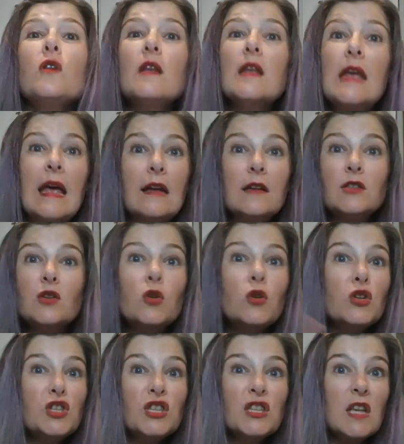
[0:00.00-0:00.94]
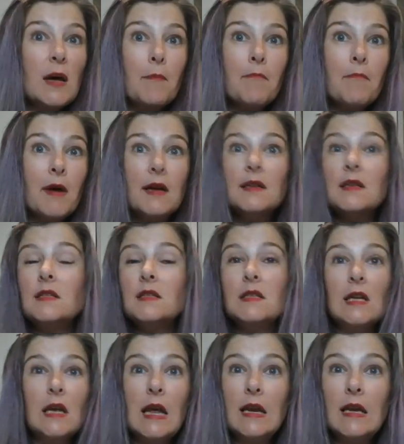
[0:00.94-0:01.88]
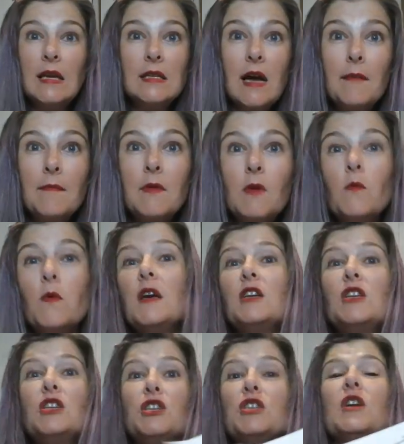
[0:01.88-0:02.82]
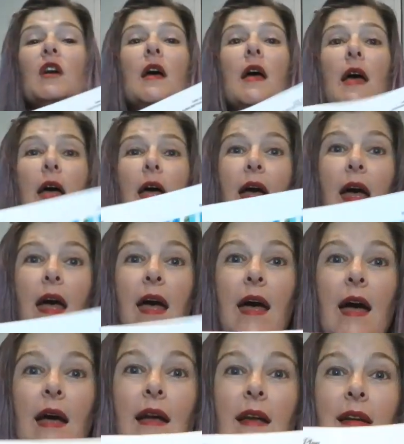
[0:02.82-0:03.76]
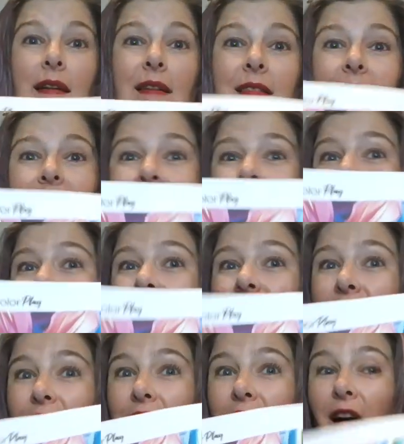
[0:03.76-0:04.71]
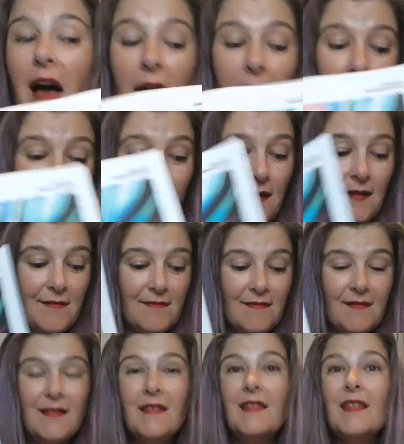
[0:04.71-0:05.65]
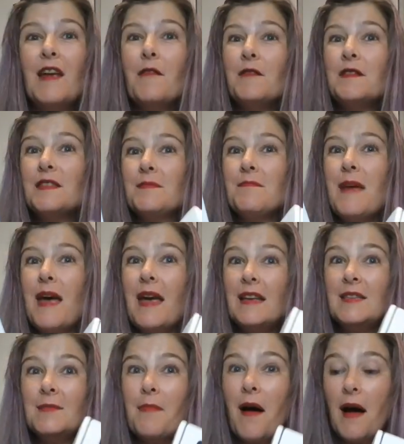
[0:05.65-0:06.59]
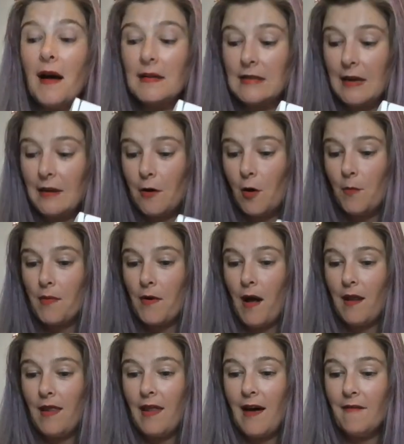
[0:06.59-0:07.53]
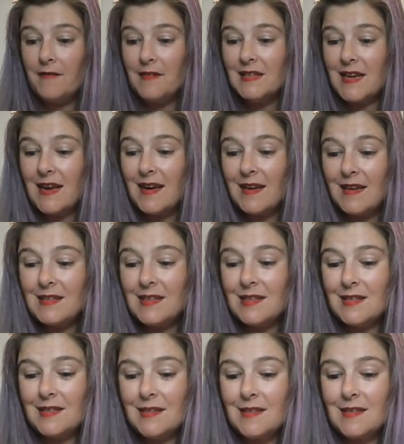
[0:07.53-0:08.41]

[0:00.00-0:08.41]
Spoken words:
You could cancel or skip months anytime you wish. And there y'all have it. There was May's box. I hope y'all loved it.